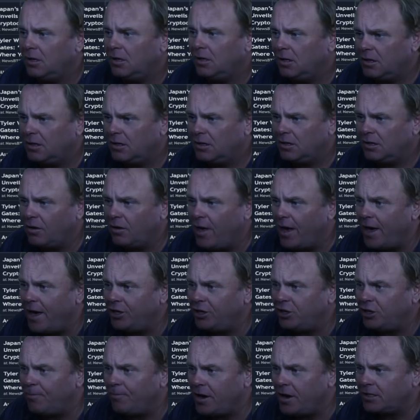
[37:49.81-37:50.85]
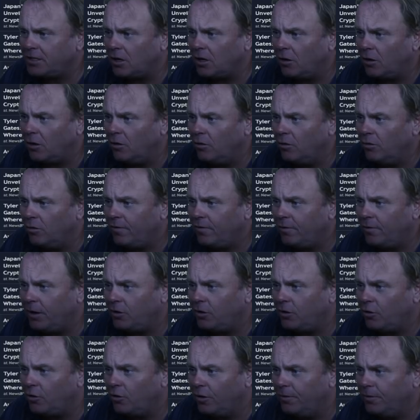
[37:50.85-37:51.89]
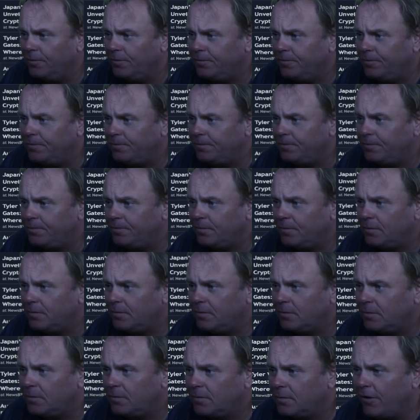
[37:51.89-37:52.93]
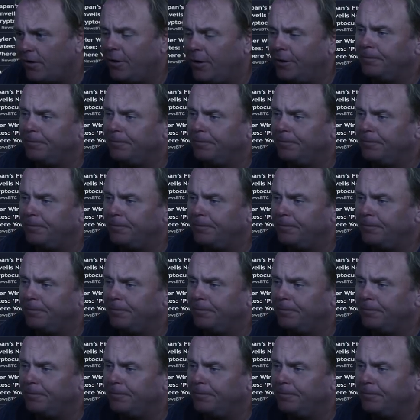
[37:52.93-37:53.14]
So there's your buy zone for Bitcoin pairing.